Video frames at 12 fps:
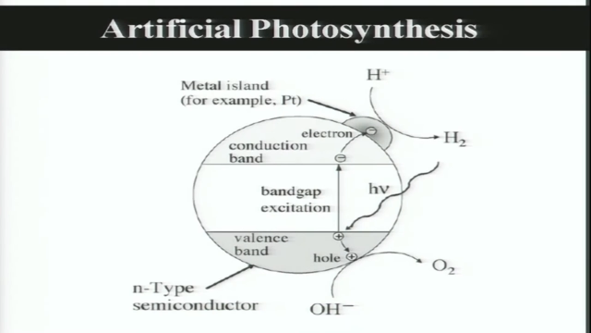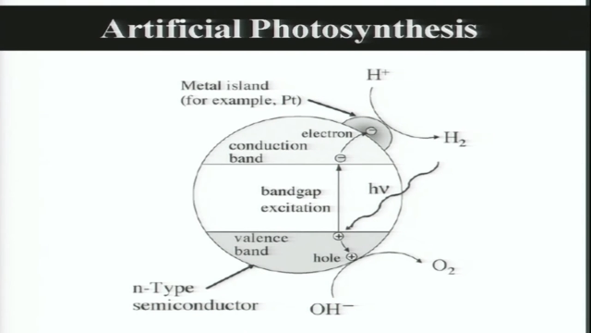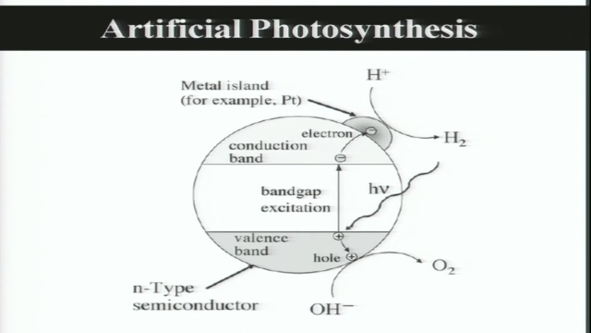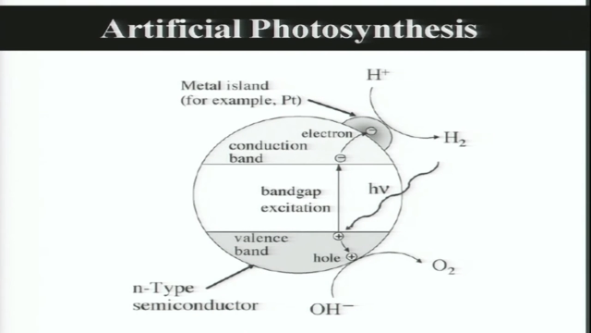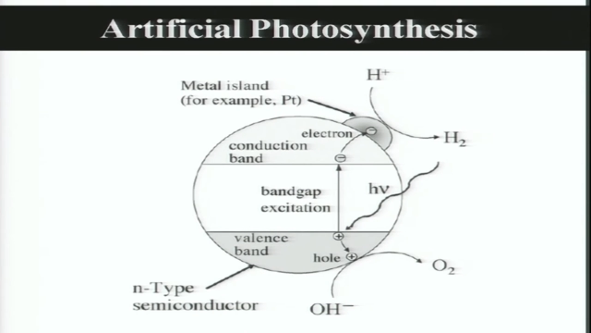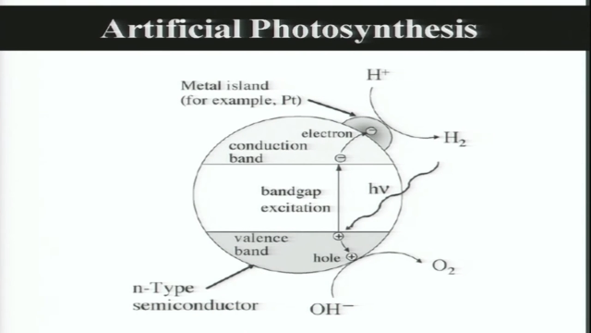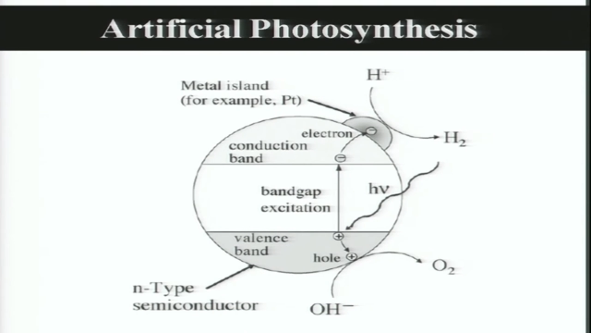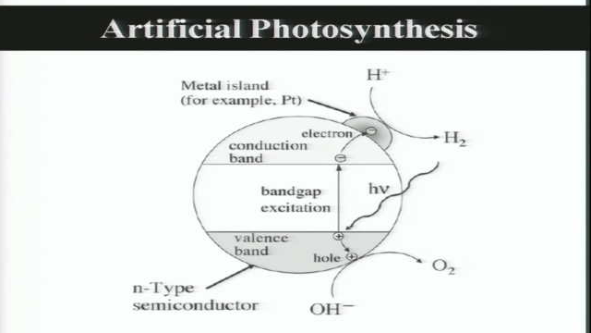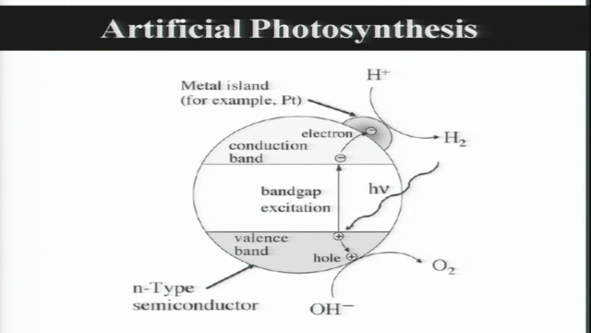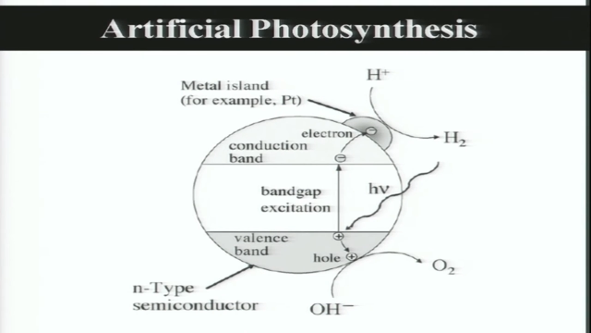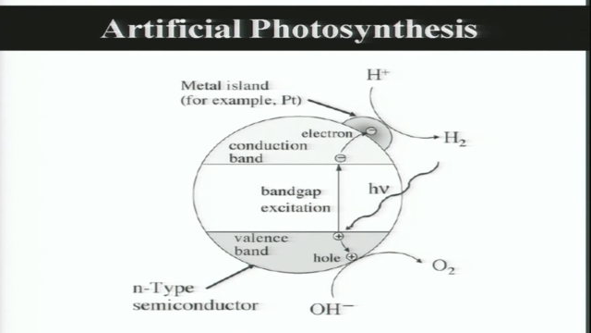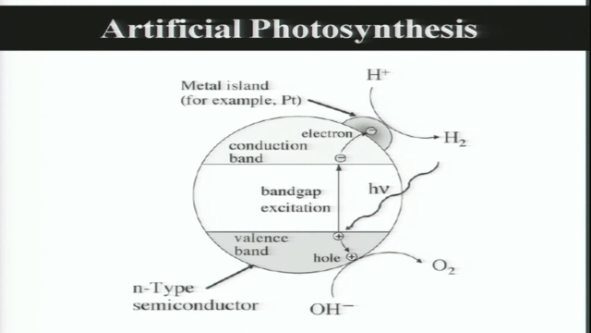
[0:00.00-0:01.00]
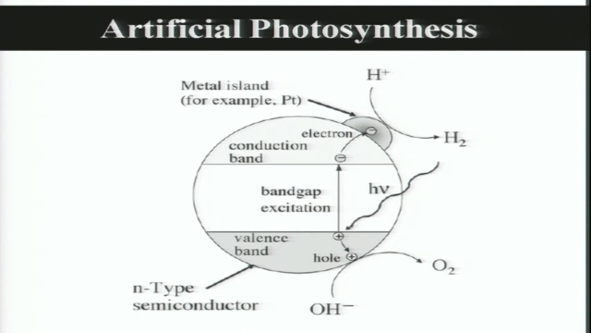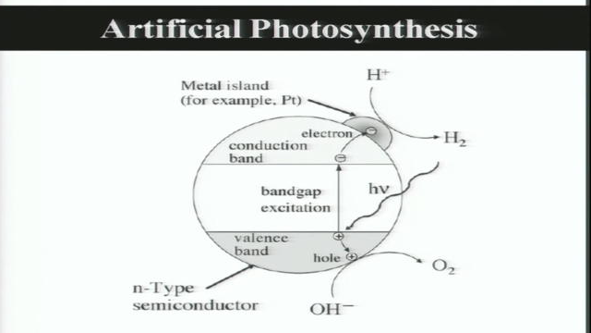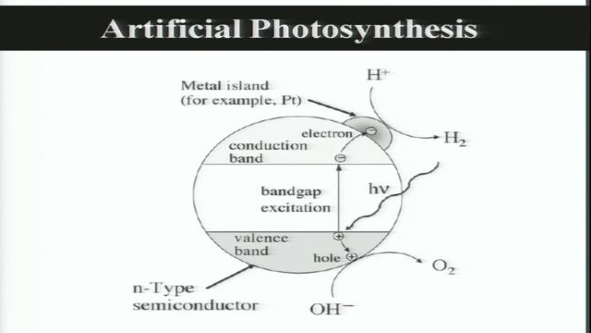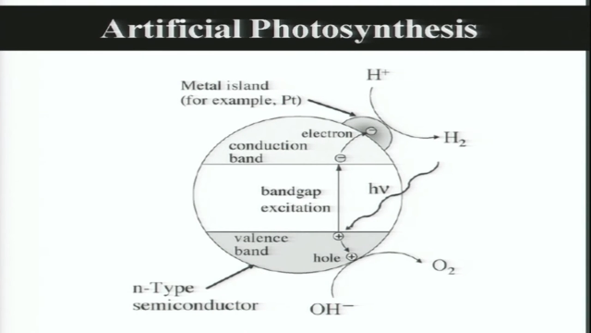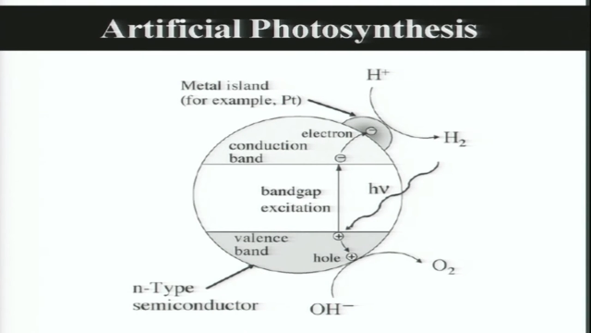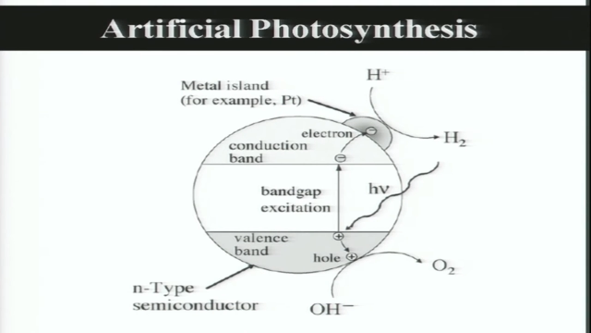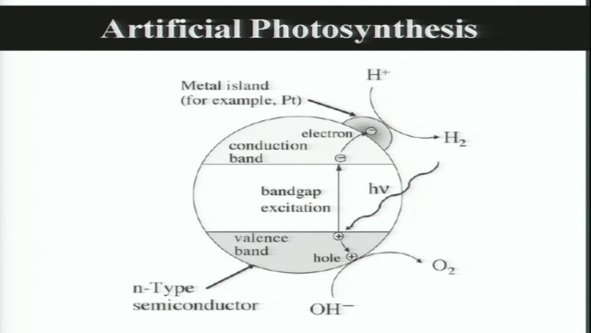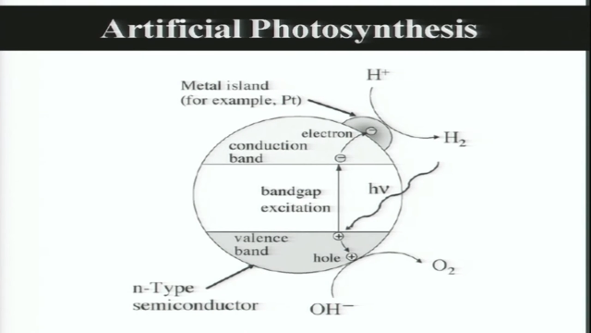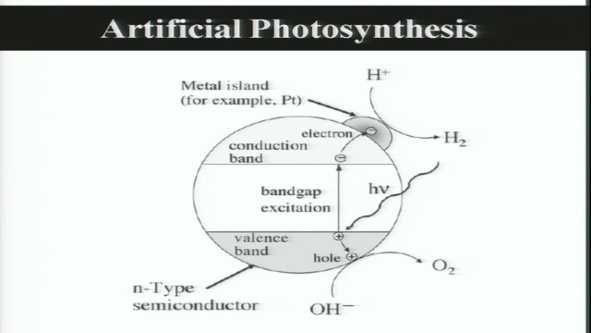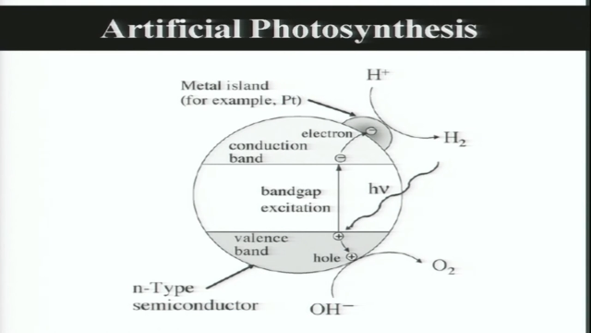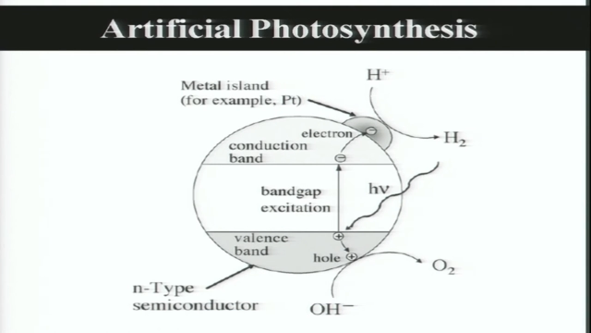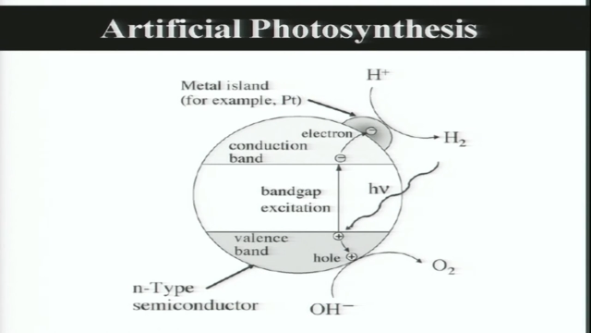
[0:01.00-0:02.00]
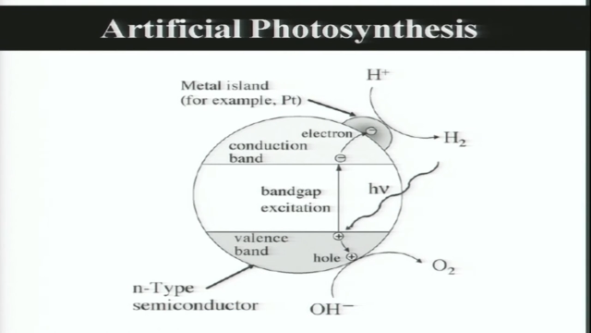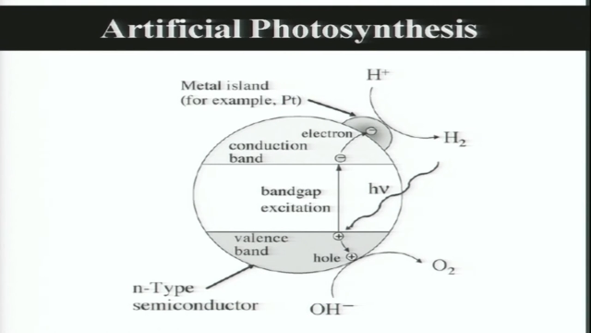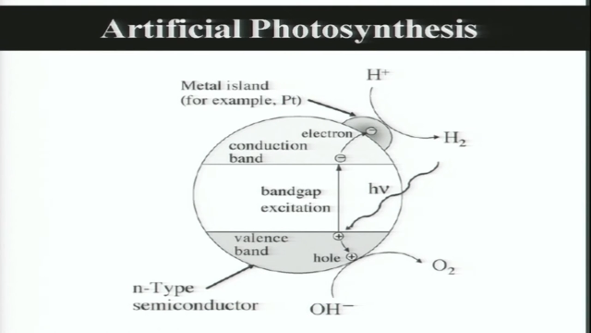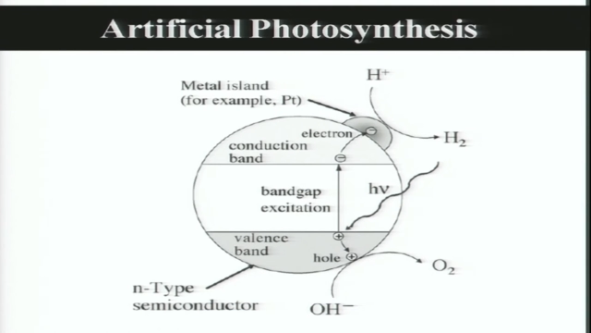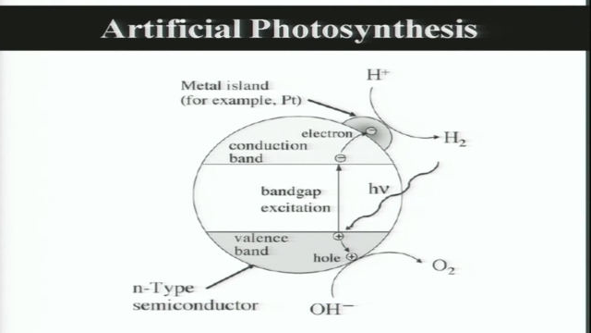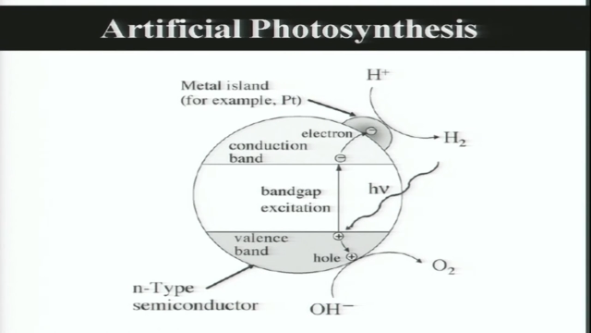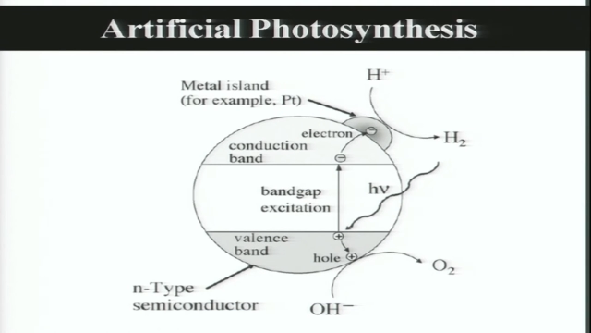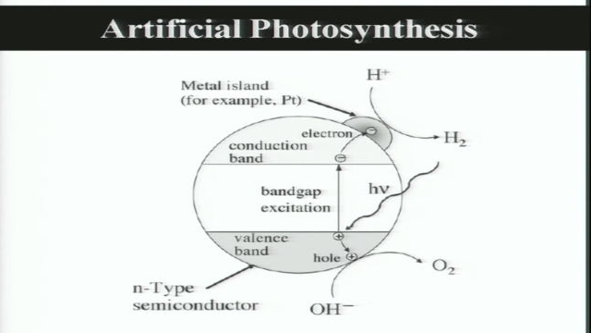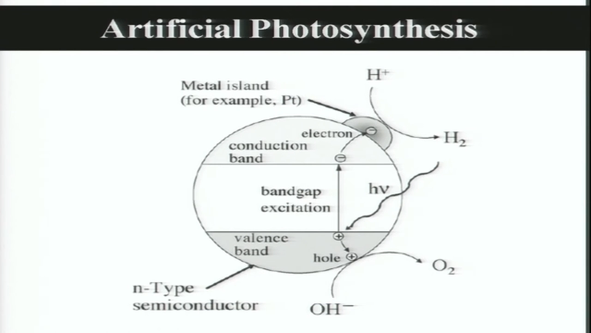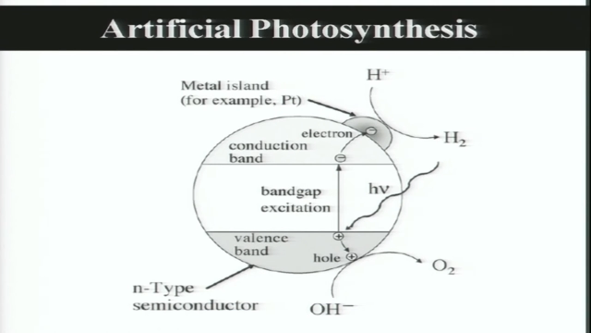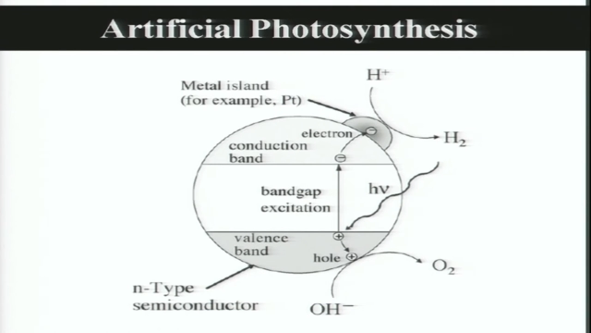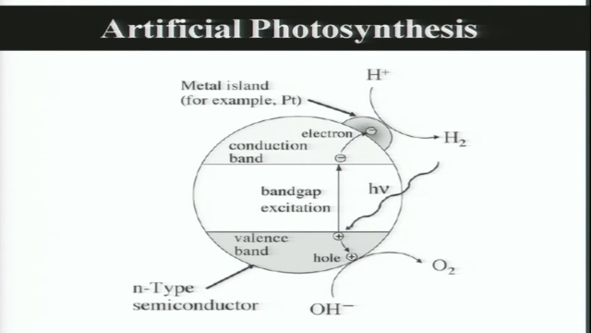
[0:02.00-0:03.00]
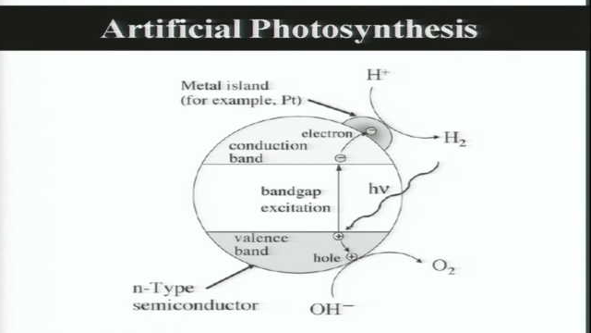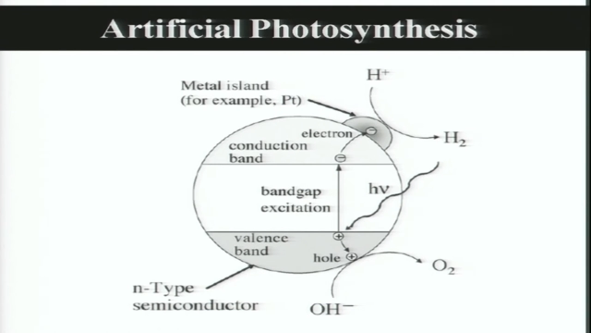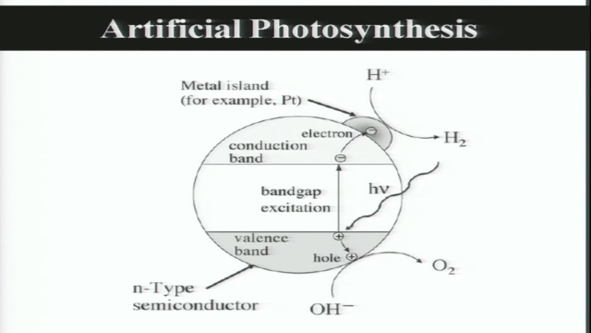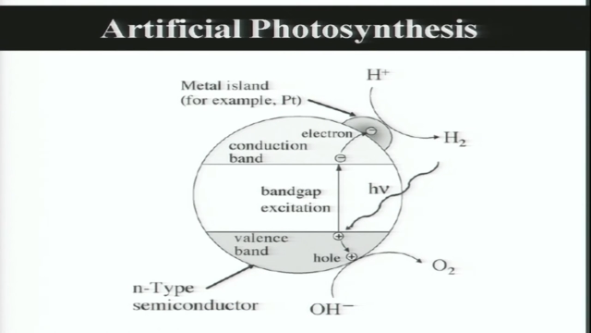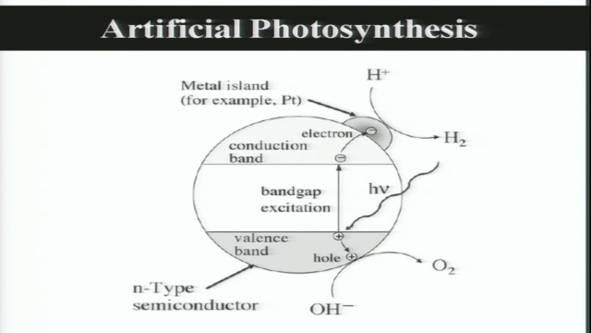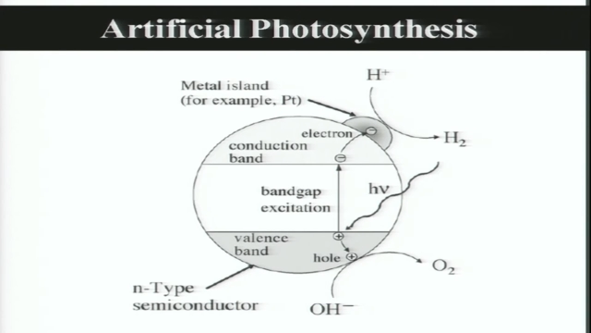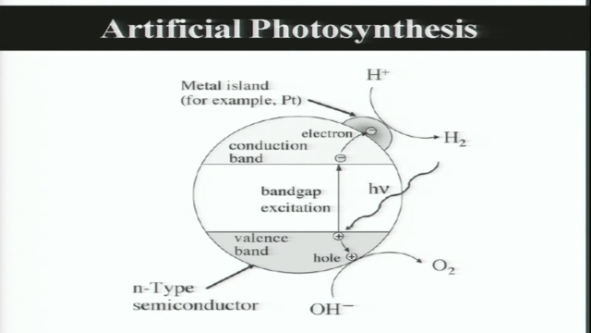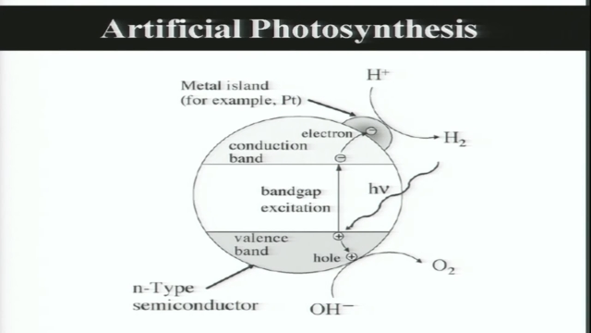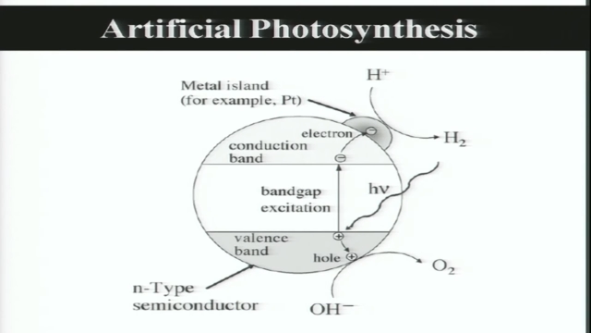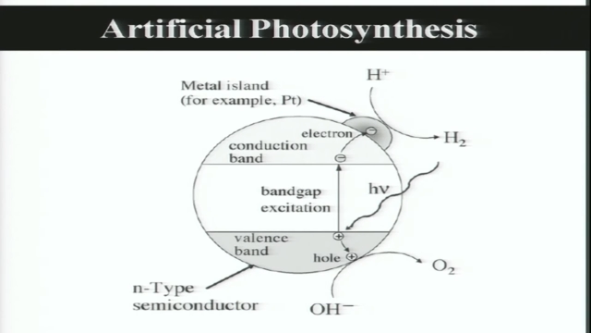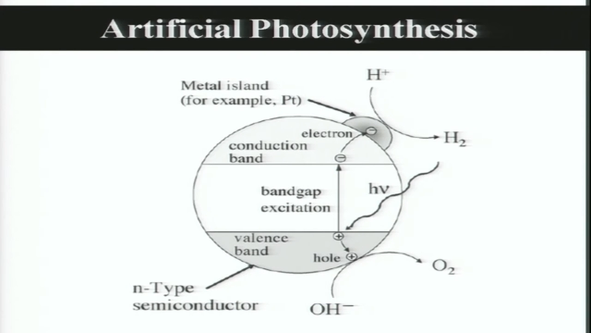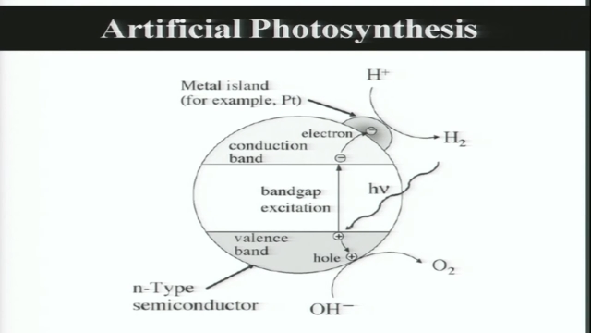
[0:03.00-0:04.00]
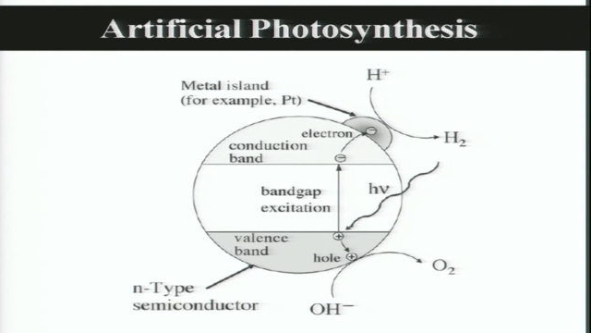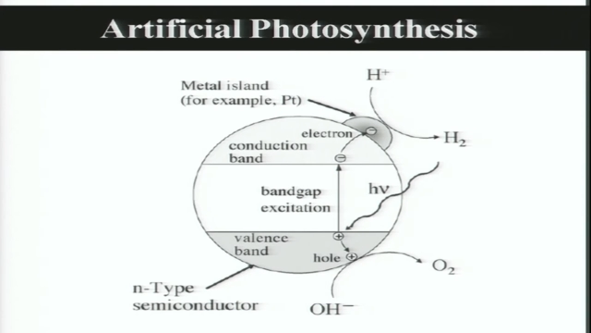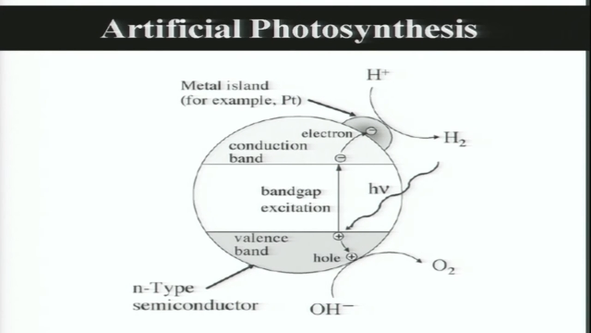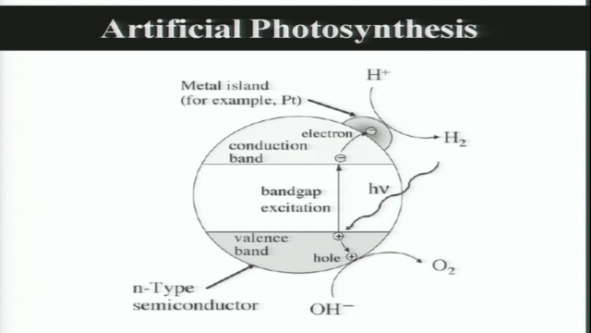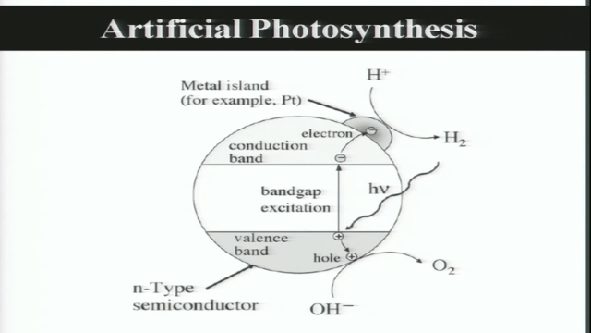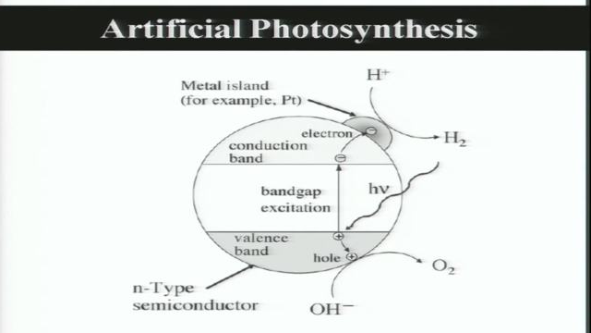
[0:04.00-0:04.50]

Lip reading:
[unreadable: no face in view]